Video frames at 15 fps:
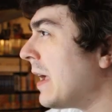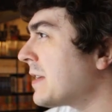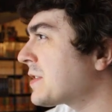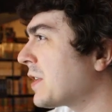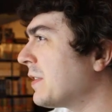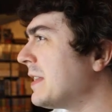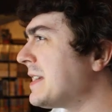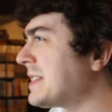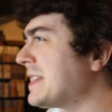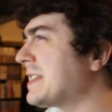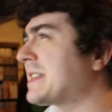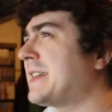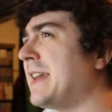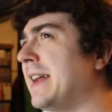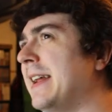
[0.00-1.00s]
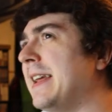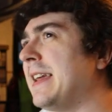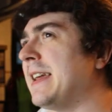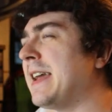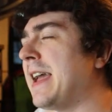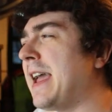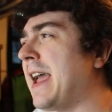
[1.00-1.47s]
So this is
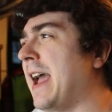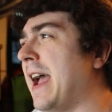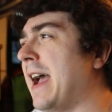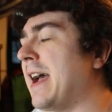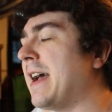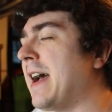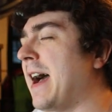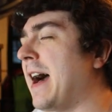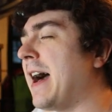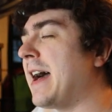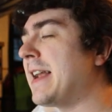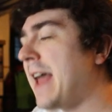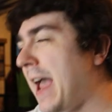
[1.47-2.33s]
getting an